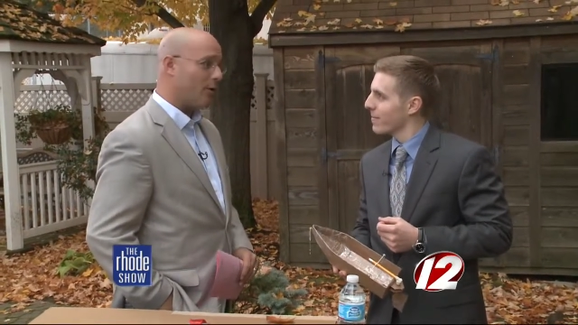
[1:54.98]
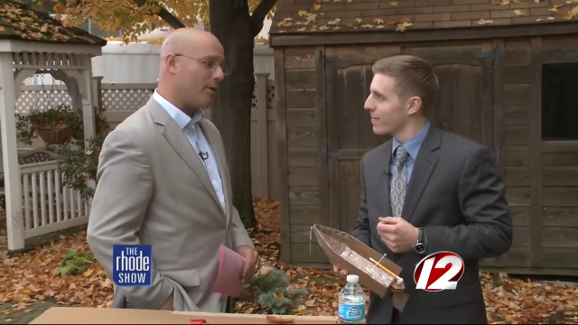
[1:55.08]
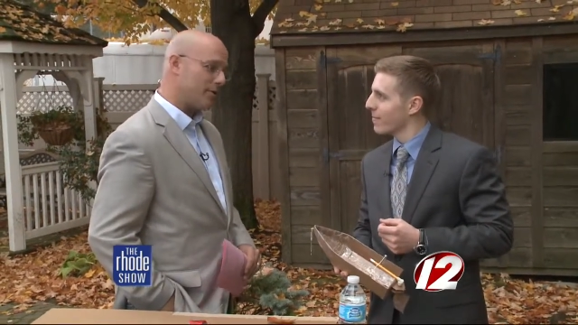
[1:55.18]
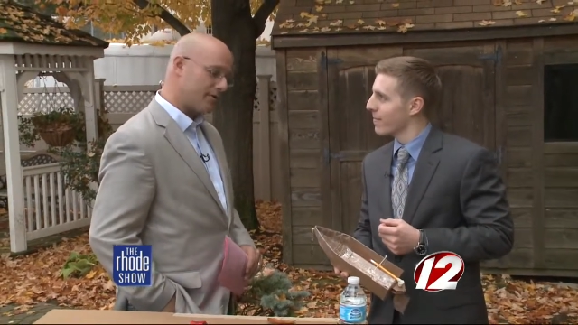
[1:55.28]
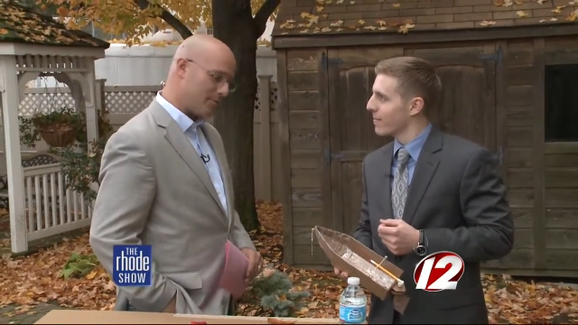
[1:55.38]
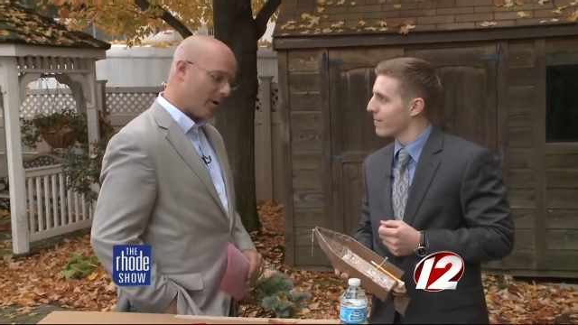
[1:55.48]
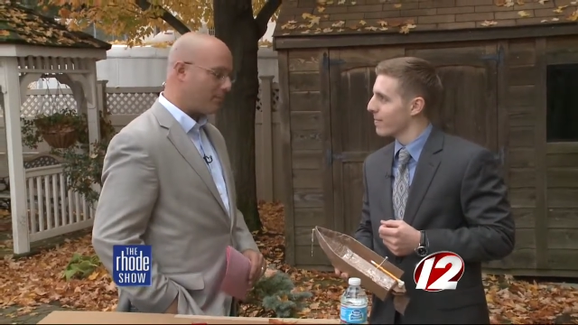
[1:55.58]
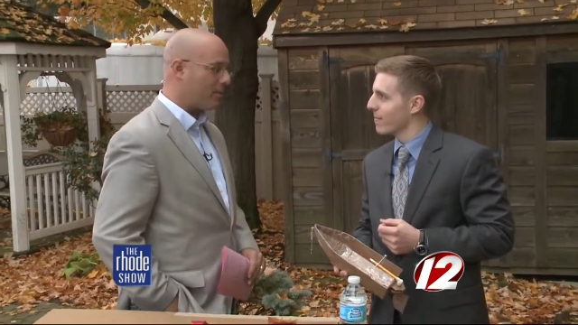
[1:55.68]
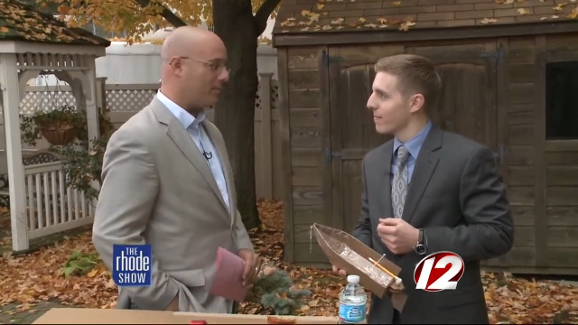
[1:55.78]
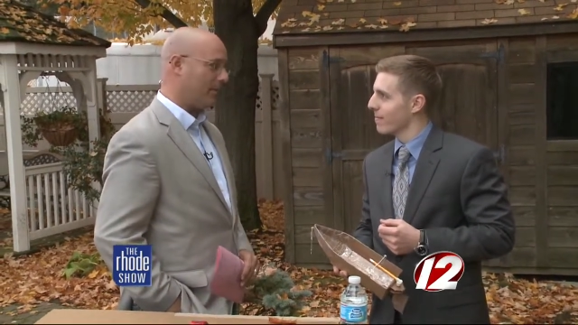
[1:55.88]
Speaker 1: are a bunch of
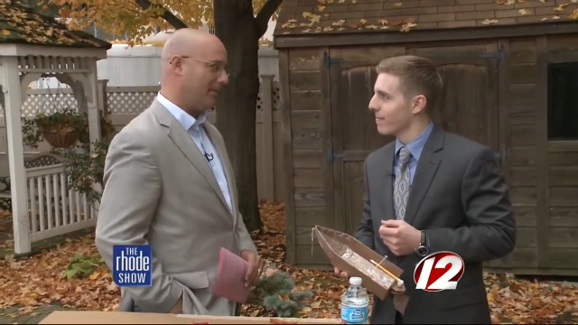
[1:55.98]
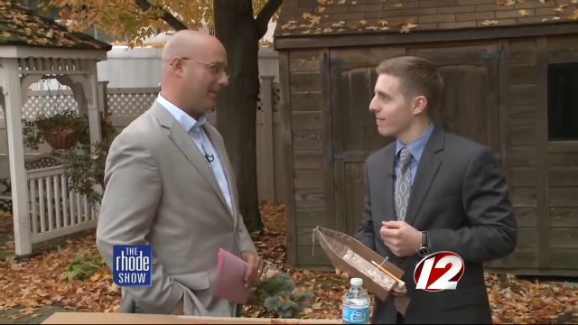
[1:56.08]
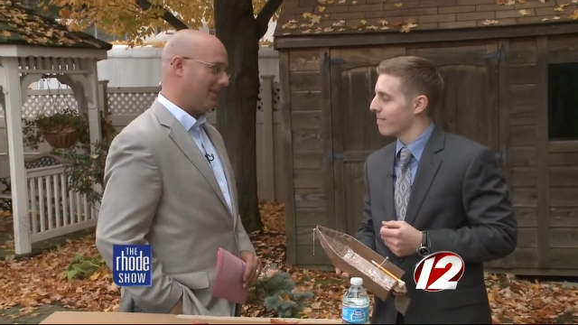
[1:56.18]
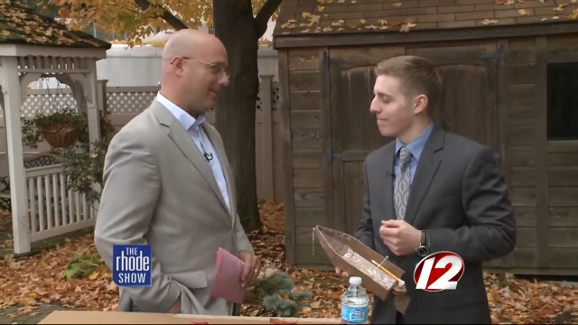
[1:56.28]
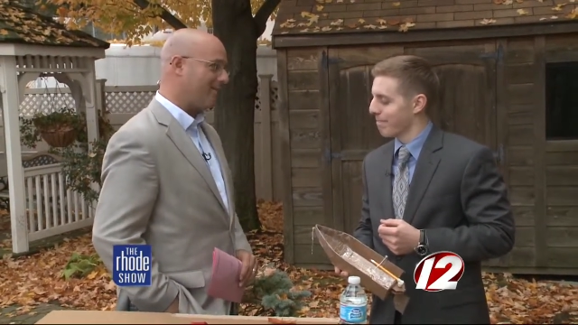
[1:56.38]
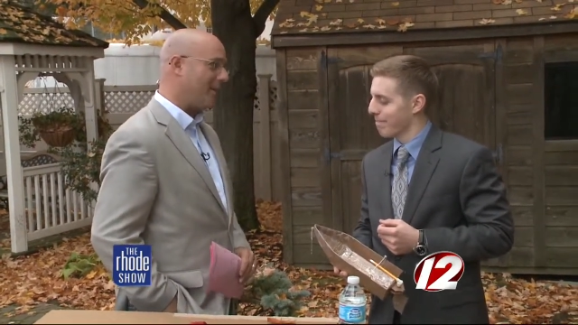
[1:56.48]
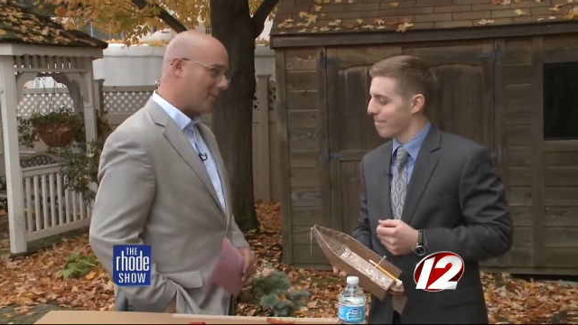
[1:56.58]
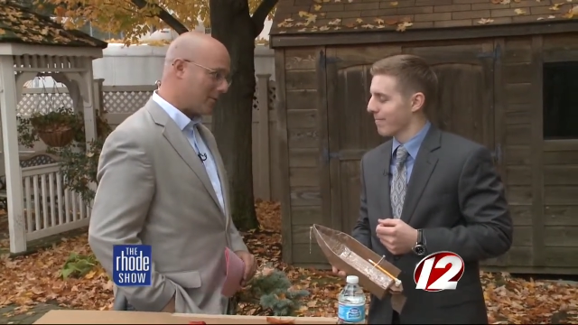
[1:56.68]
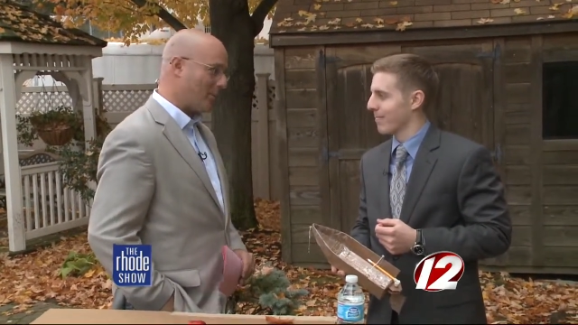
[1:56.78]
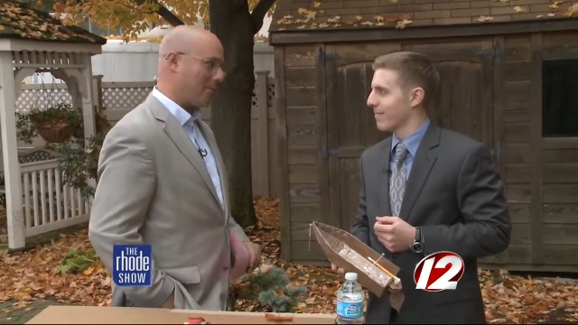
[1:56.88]
smart people
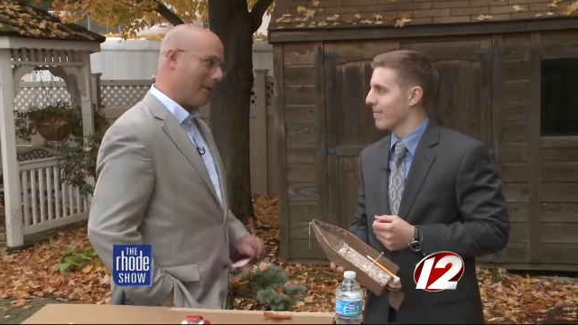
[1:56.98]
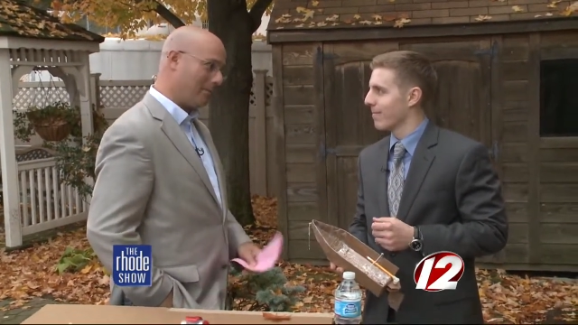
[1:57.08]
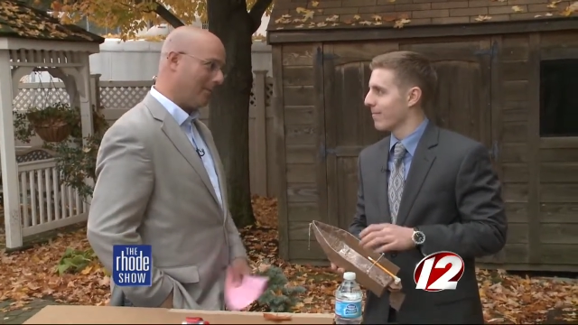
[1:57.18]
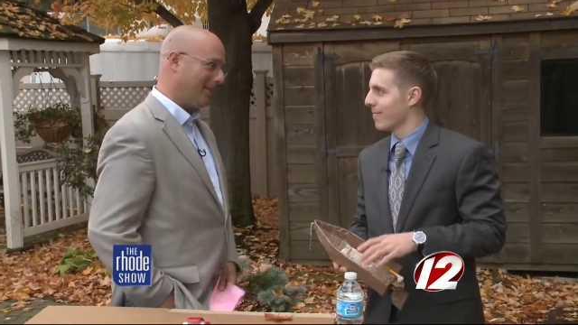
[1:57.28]
very smart people